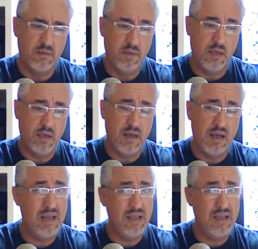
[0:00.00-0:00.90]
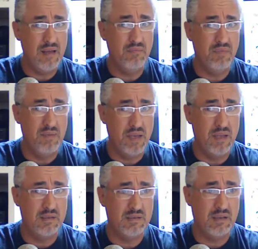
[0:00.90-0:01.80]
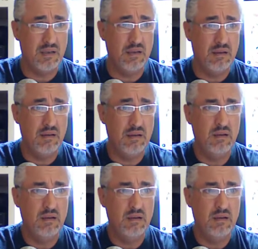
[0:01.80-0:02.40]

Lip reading: I am the man, sir.